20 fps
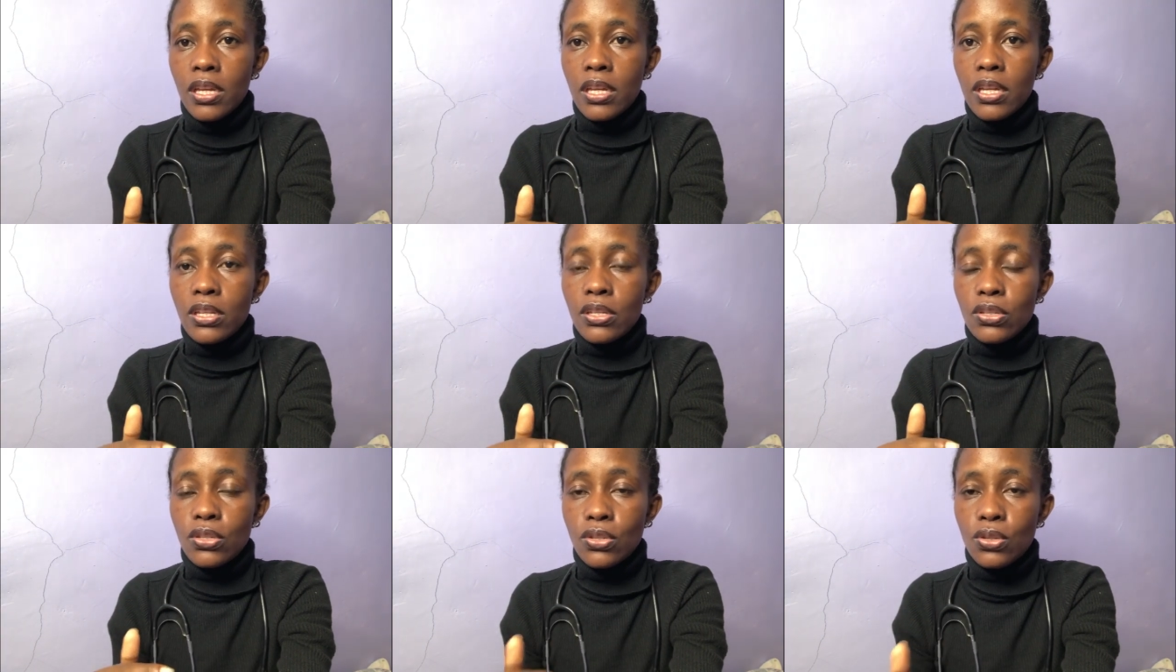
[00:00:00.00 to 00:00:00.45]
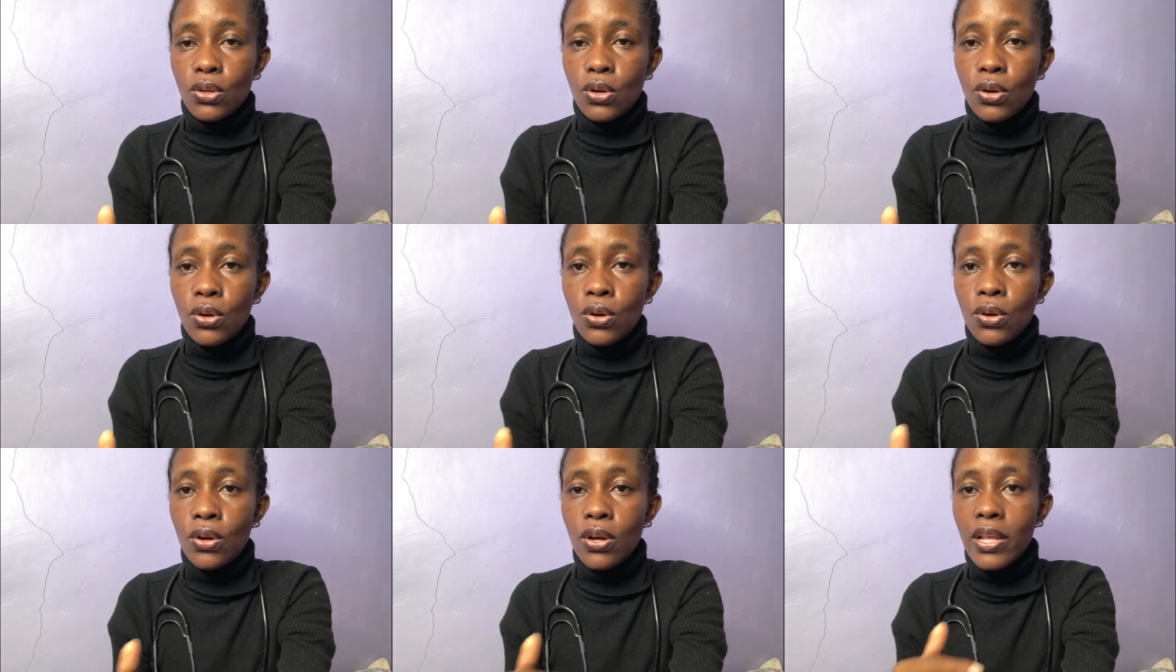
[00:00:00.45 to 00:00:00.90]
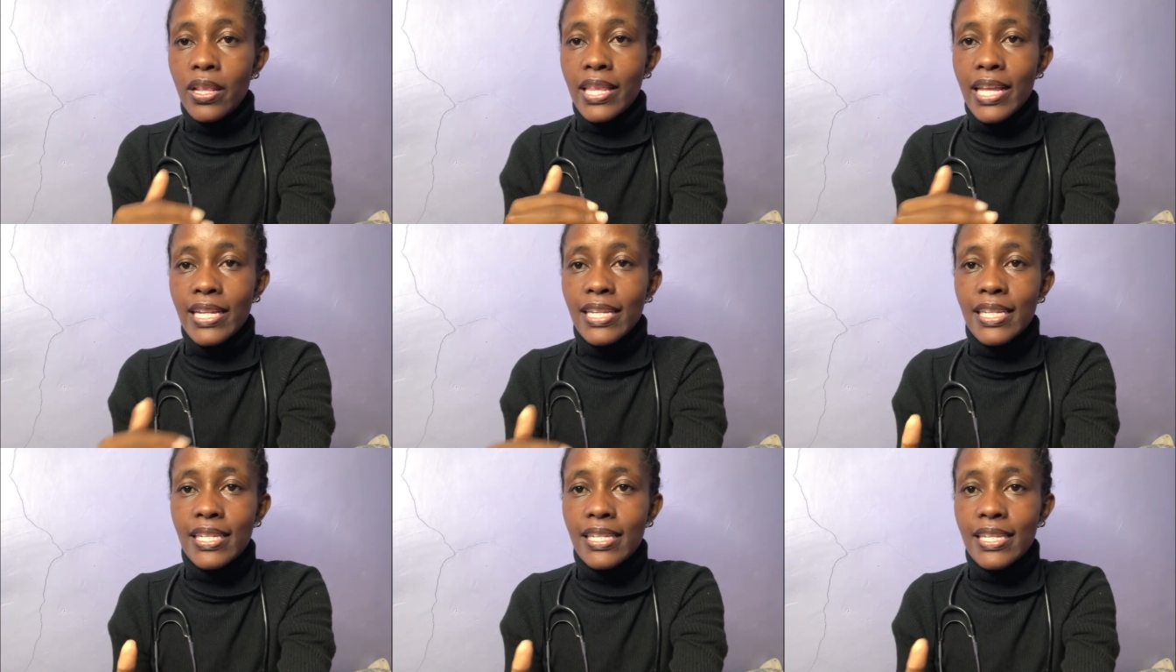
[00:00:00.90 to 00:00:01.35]
So
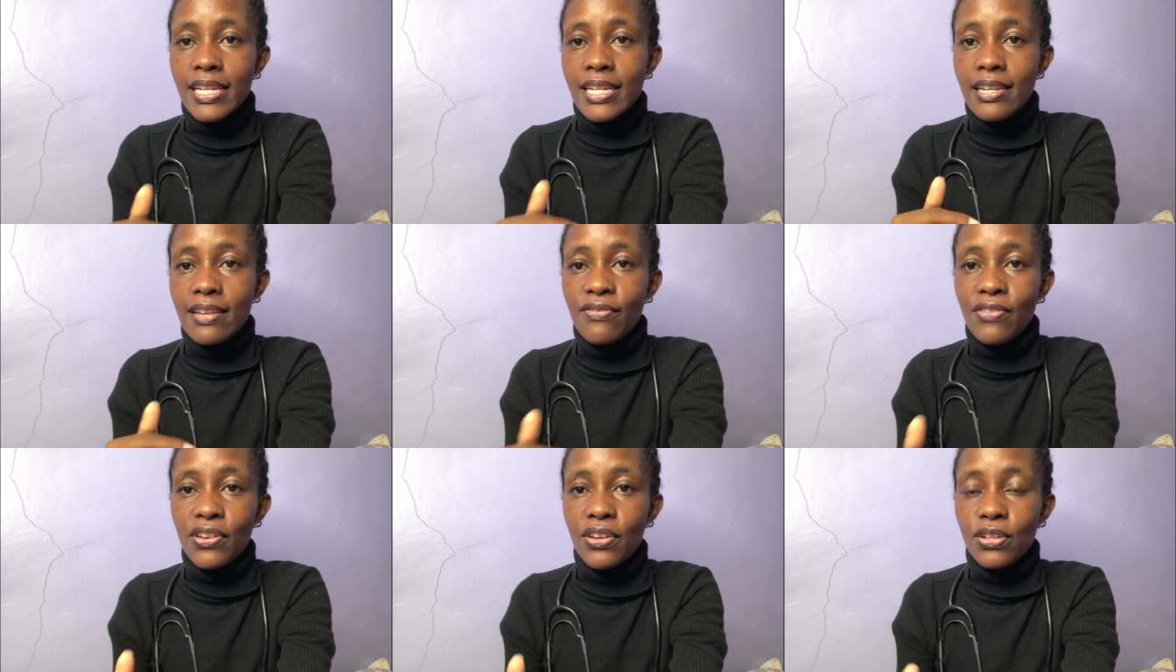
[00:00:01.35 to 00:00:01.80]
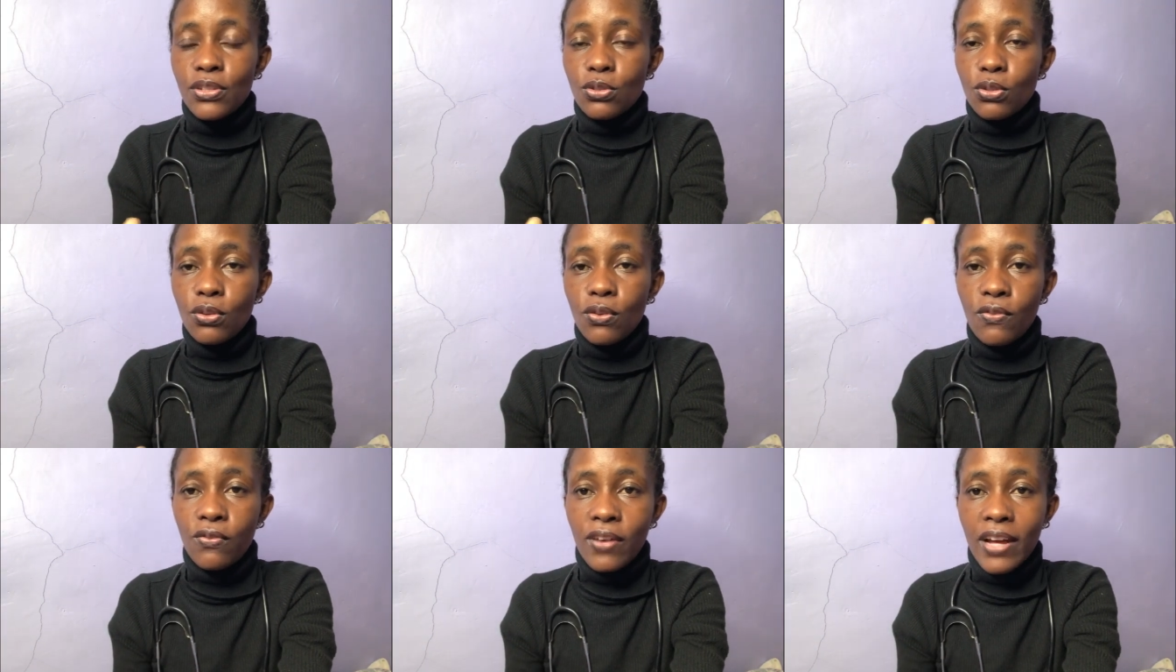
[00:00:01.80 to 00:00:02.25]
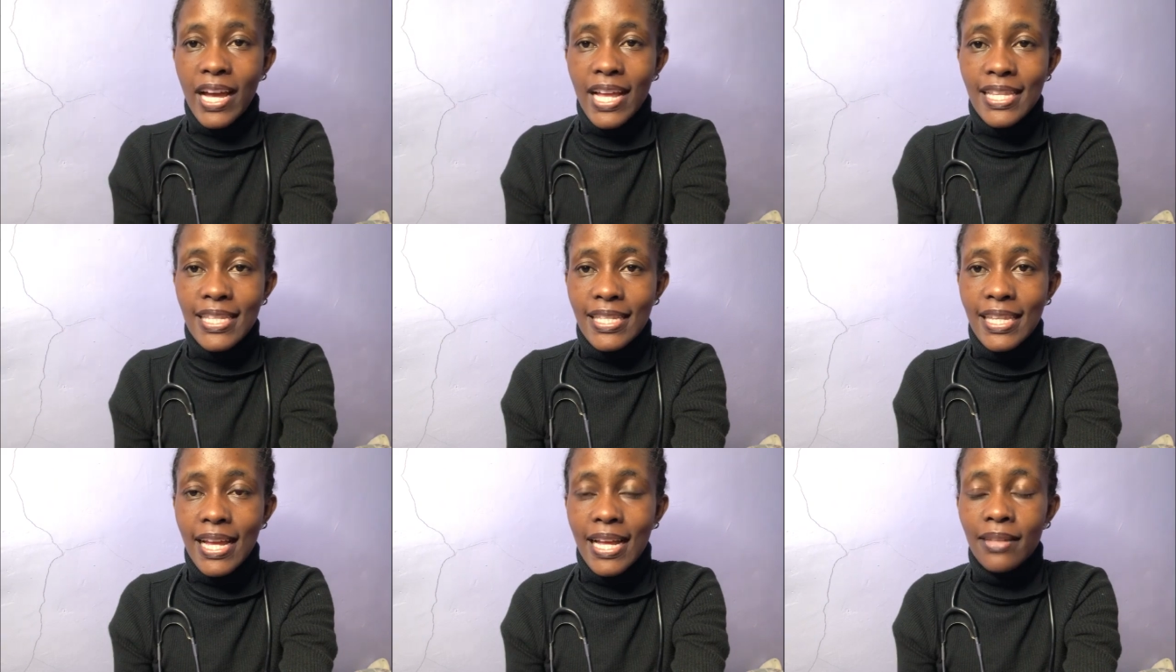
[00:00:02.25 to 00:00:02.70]
that is the definition of
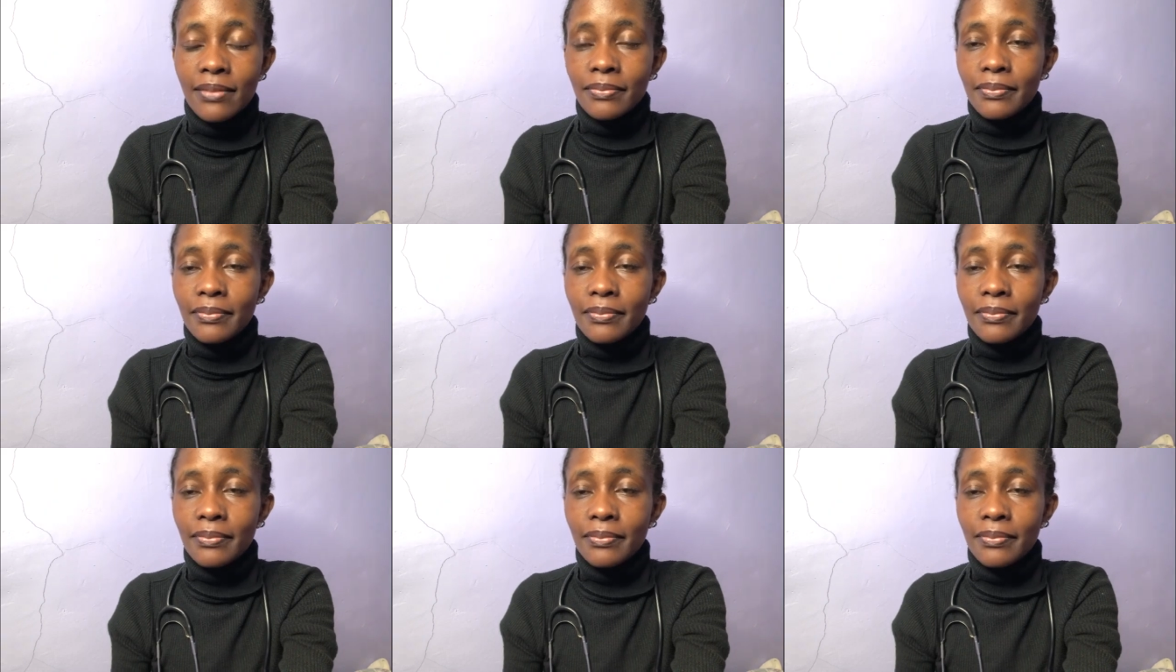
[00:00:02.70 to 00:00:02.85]
cancer.